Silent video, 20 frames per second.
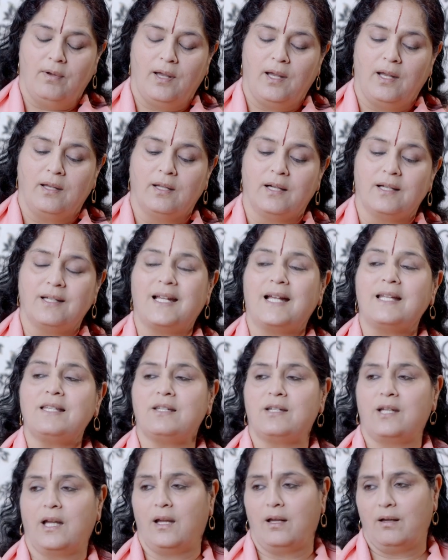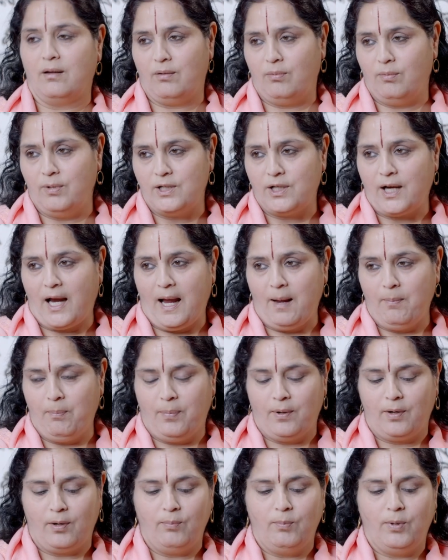the testing which
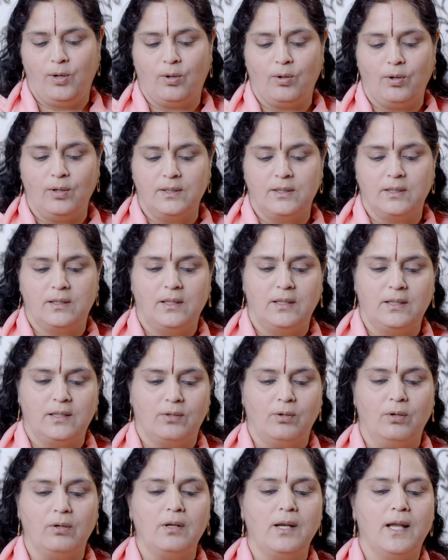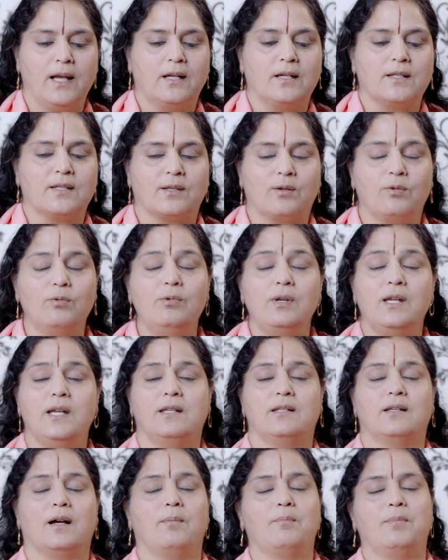happened? Because it's not like a school
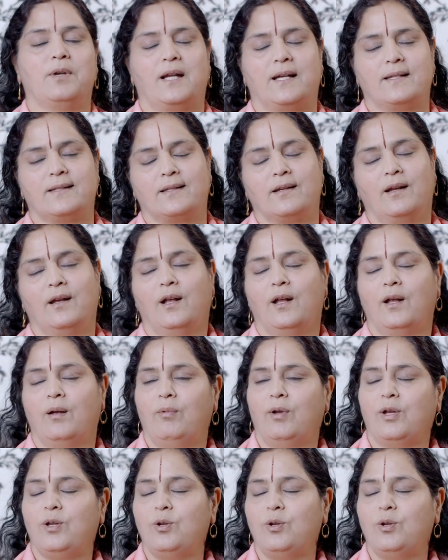exam test where